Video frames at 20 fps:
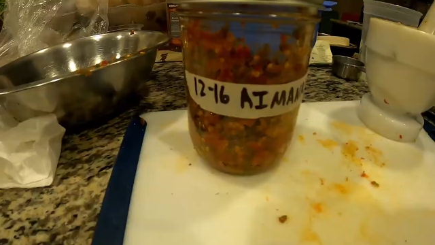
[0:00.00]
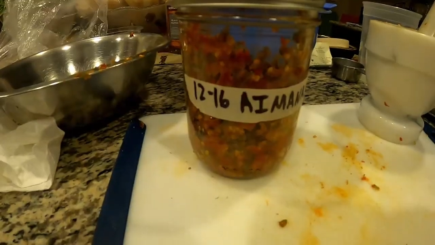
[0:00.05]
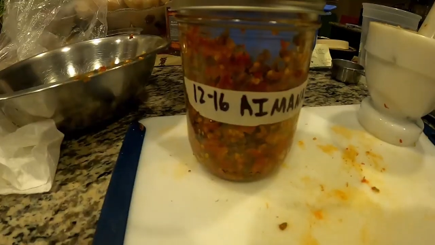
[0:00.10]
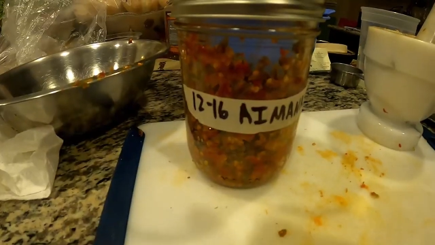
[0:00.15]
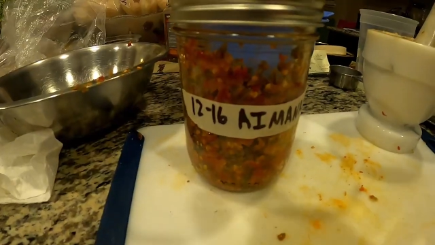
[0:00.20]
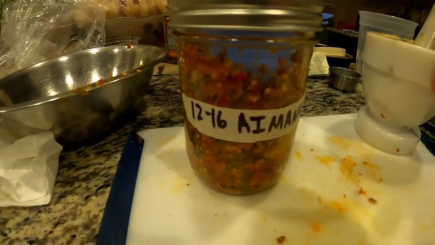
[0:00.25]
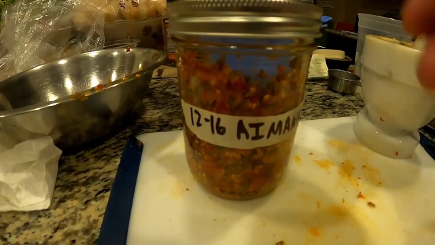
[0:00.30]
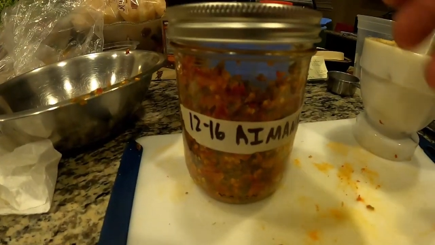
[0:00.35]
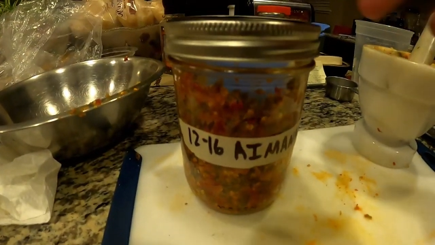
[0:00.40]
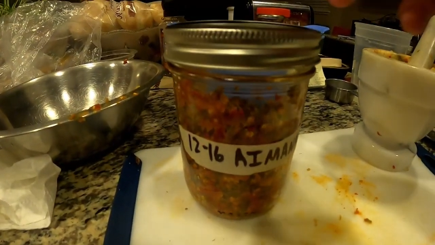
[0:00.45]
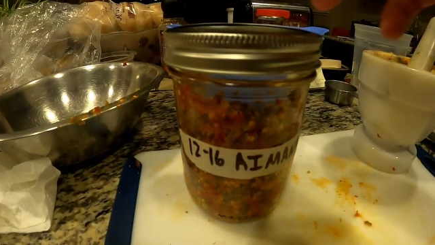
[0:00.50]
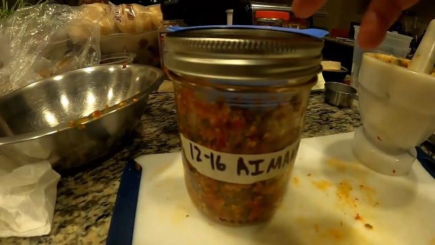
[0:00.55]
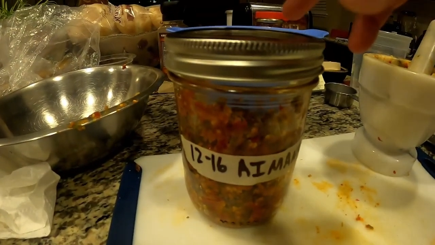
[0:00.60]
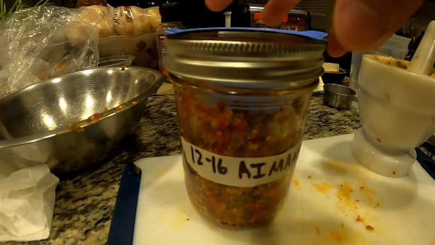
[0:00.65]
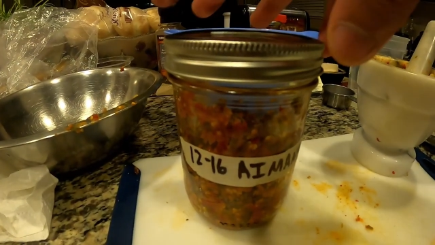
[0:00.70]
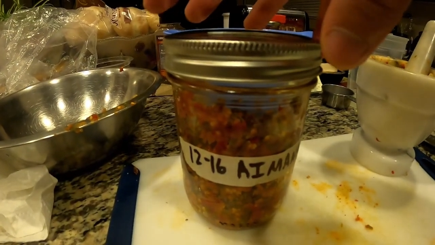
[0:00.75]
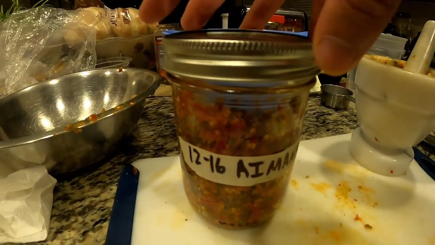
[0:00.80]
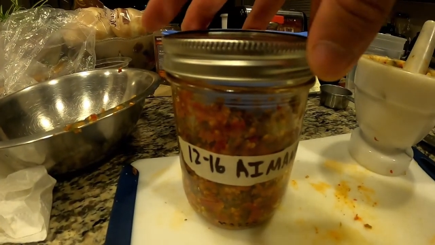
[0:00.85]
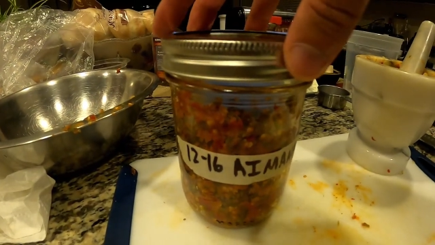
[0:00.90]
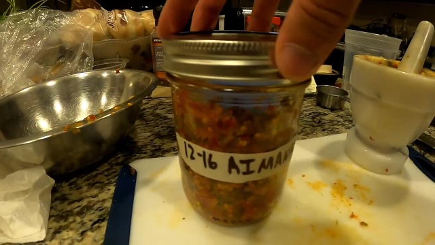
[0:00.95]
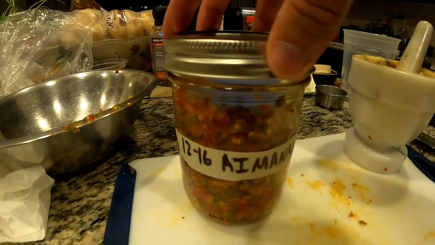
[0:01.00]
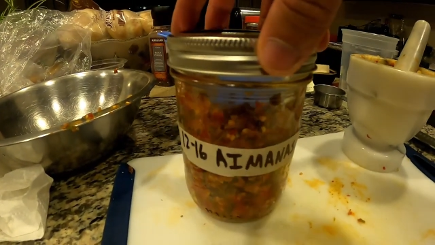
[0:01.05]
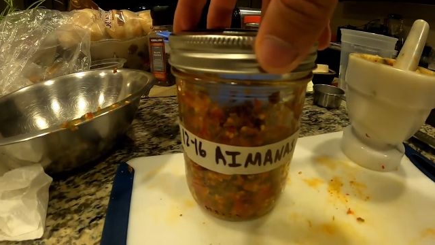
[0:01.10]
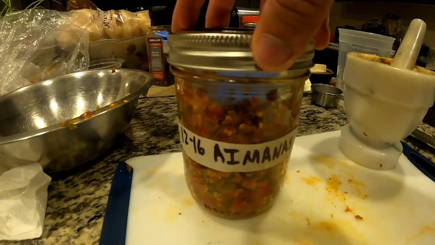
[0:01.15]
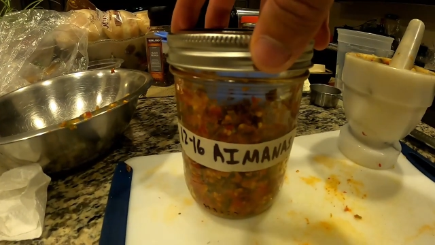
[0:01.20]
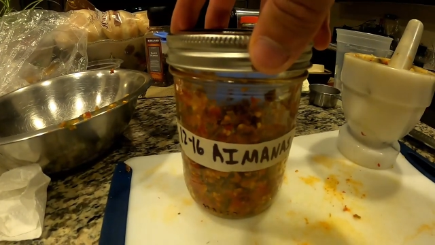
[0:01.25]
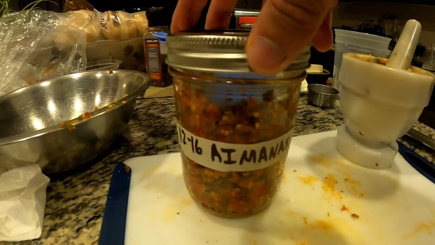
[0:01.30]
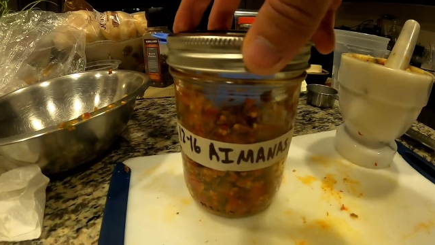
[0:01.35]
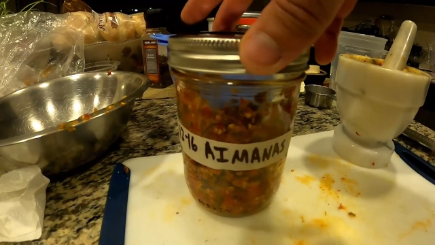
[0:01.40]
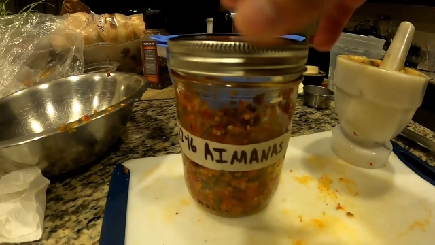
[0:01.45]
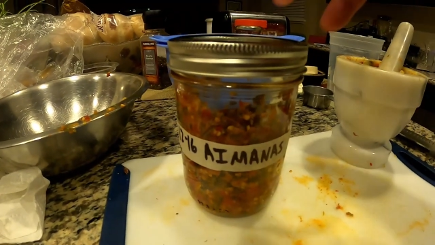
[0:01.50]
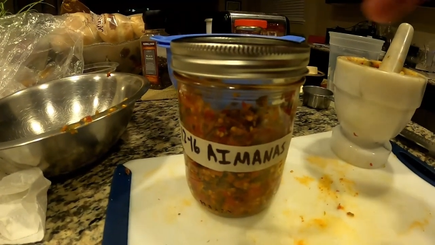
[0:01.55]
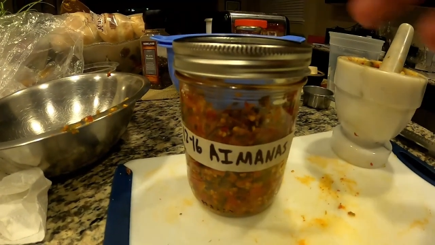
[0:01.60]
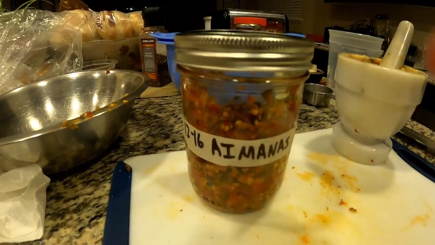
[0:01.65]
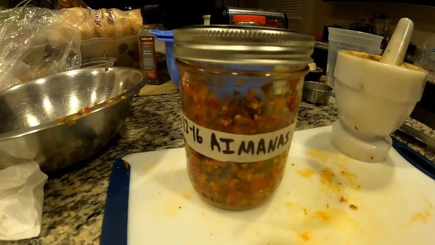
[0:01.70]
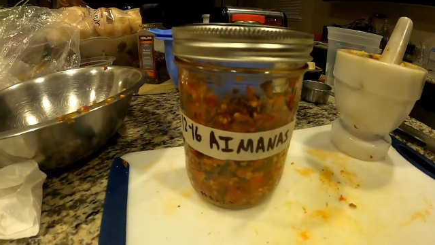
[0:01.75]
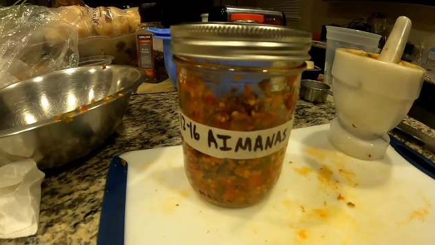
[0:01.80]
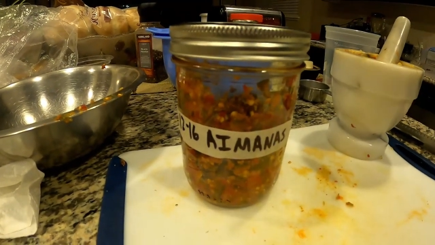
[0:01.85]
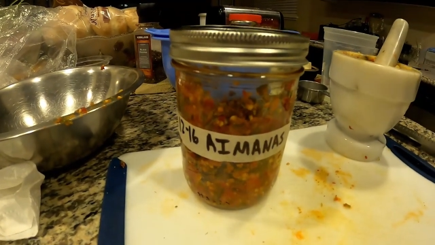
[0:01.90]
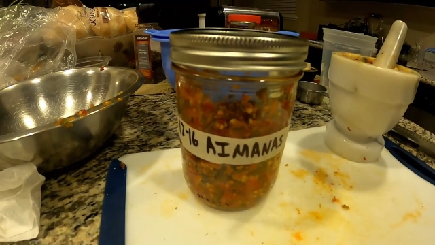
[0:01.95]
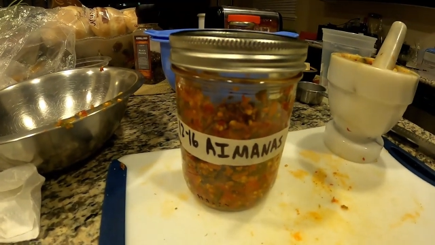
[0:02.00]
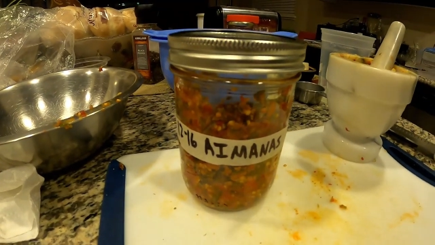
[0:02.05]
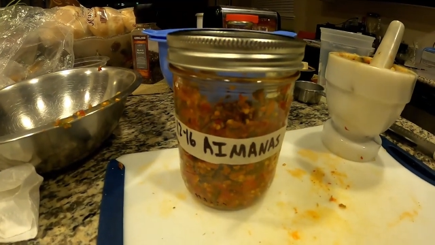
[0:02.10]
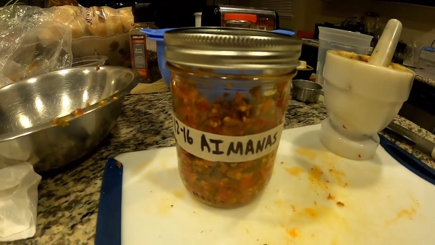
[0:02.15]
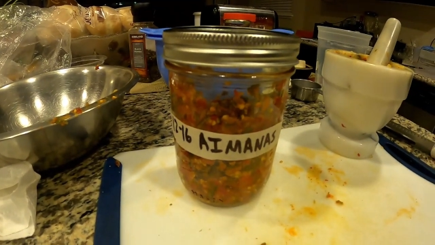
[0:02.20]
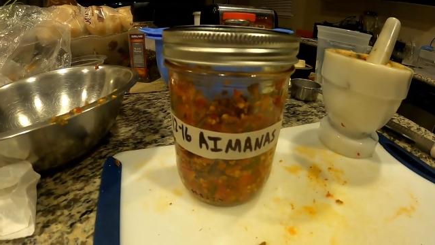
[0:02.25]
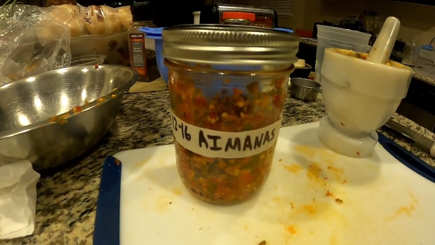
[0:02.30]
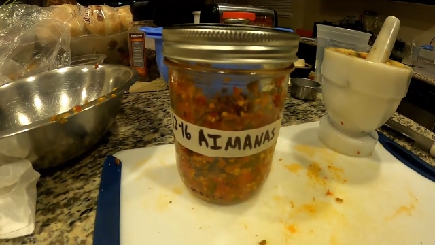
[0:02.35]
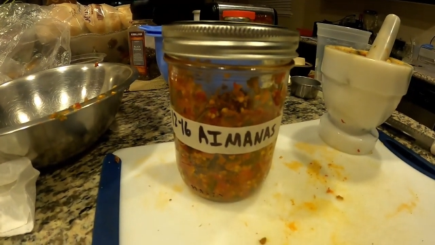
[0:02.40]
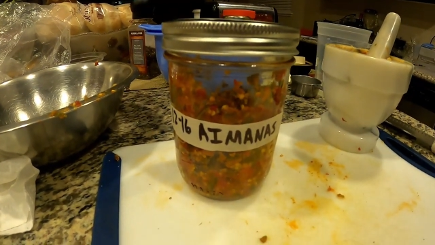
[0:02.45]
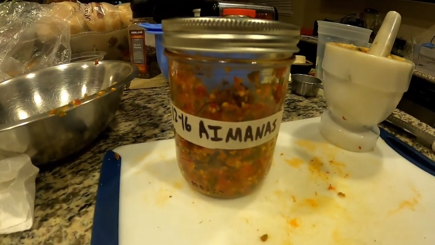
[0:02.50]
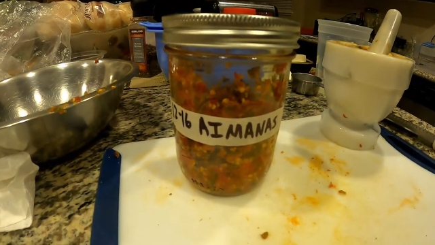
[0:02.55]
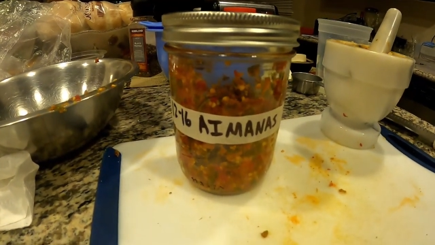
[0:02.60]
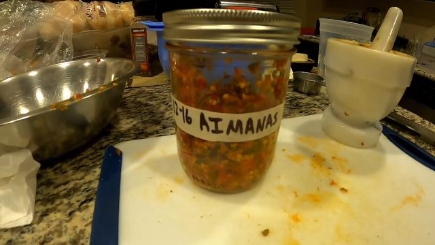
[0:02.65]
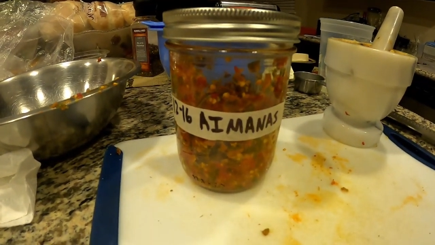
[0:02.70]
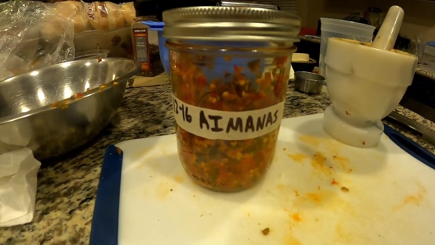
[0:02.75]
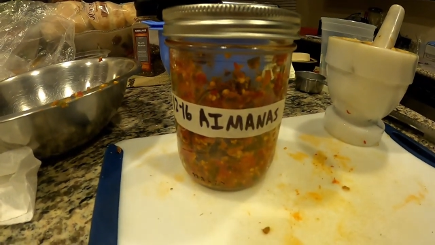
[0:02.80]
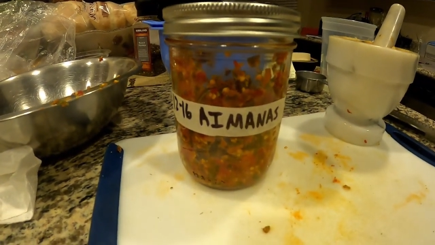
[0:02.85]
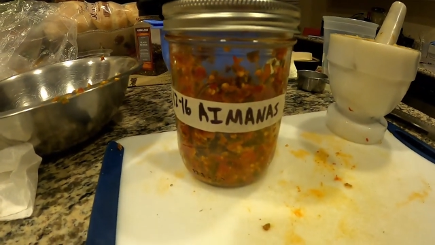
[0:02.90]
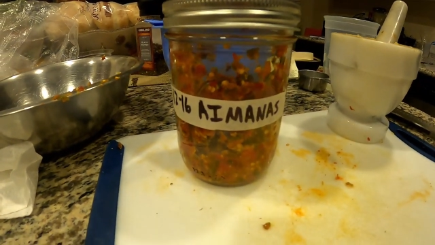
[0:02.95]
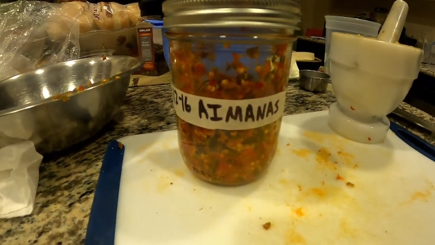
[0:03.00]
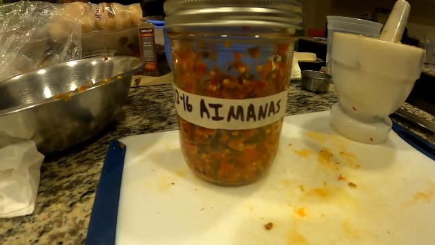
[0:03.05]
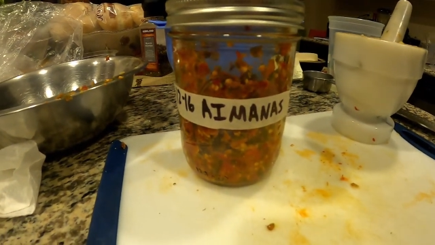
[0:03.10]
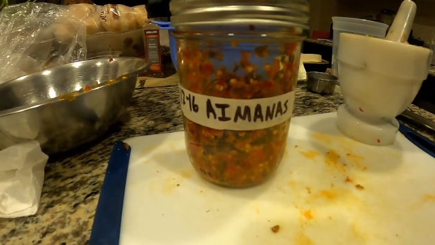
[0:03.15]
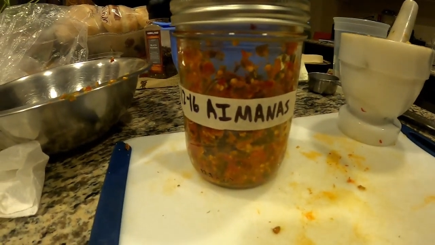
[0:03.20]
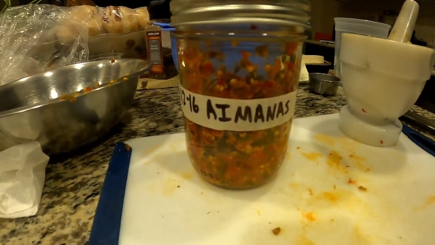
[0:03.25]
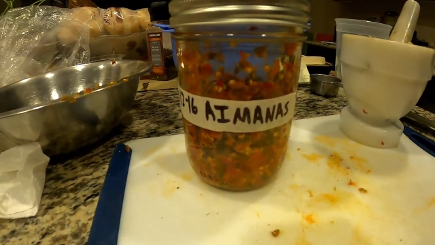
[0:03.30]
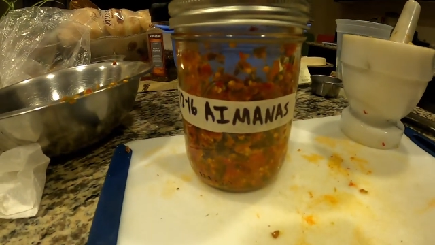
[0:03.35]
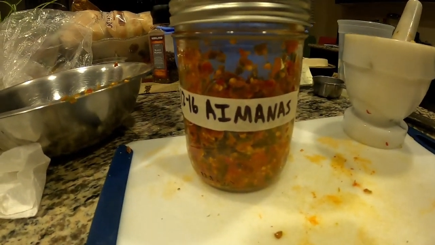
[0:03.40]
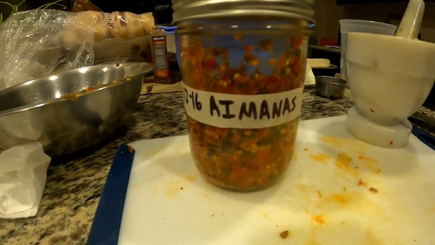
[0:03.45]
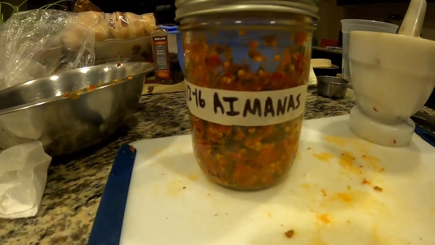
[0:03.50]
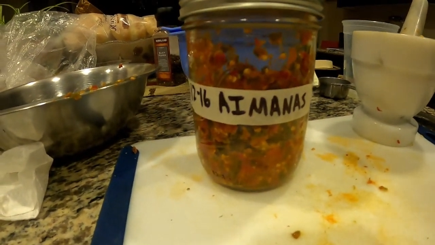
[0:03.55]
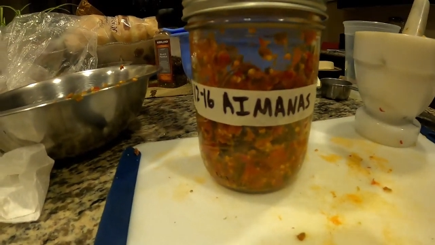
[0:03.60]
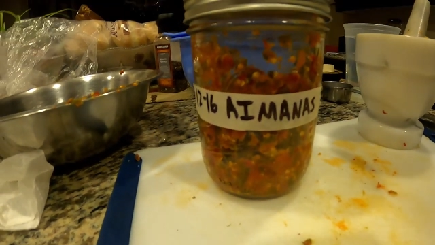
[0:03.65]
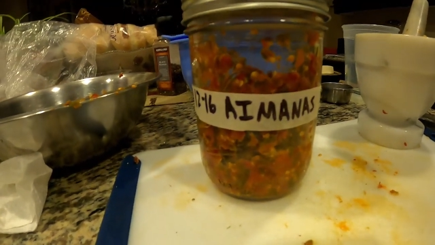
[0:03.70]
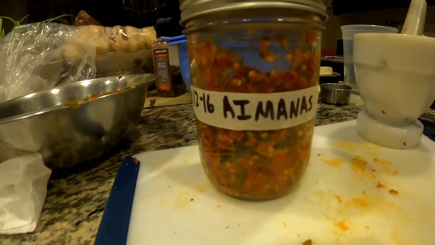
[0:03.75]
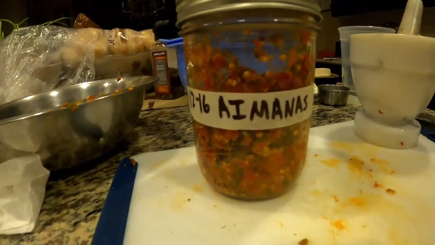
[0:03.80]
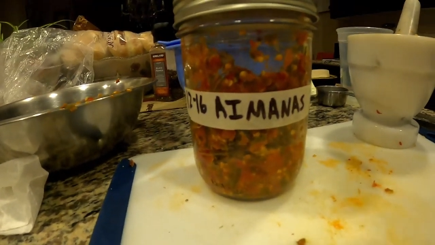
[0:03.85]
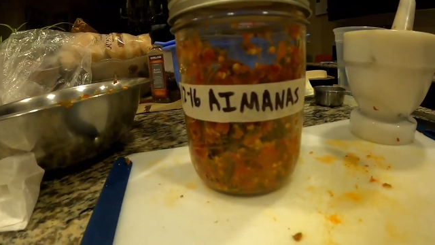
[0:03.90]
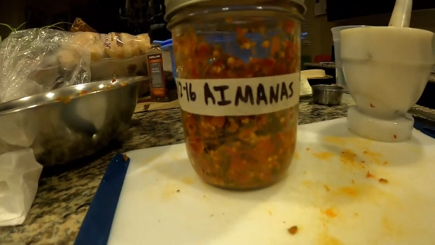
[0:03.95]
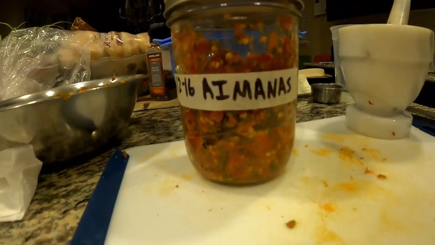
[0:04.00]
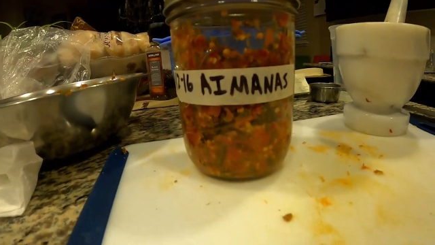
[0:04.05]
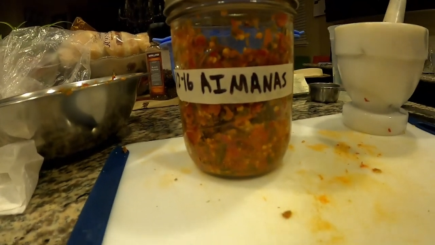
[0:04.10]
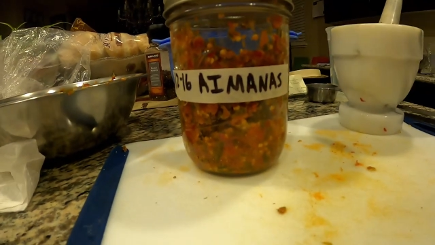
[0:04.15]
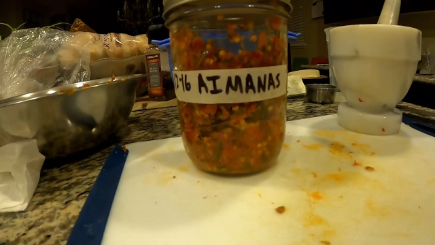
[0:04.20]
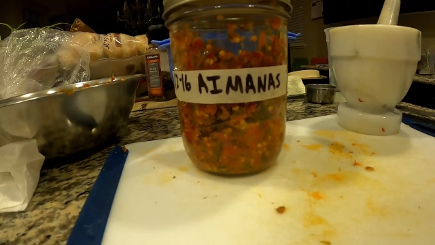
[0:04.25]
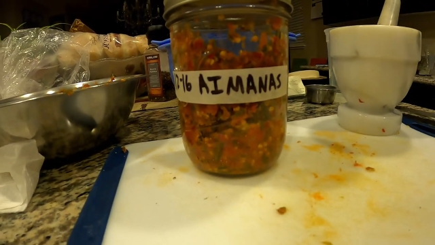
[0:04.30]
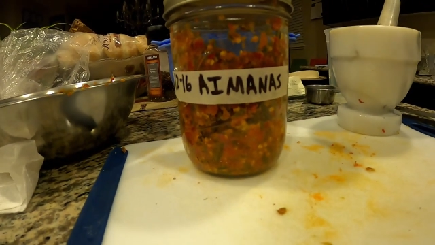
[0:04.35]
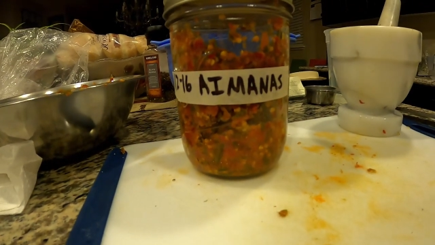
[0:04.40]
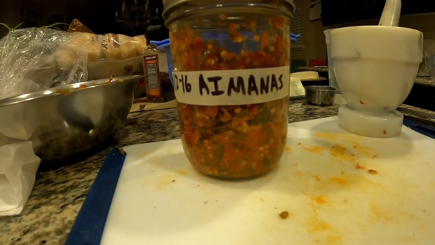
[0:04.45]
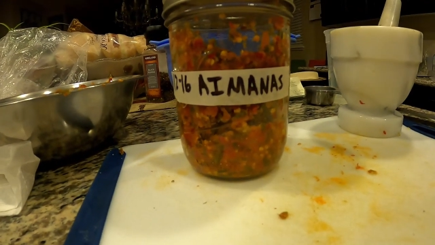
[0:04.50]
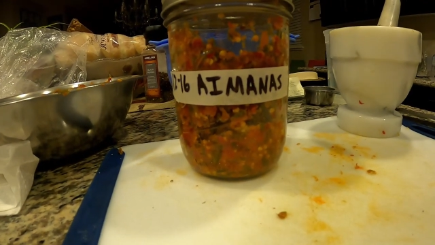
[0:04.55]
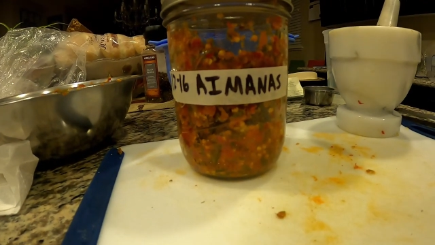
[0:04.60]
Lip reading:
(no speaker visible)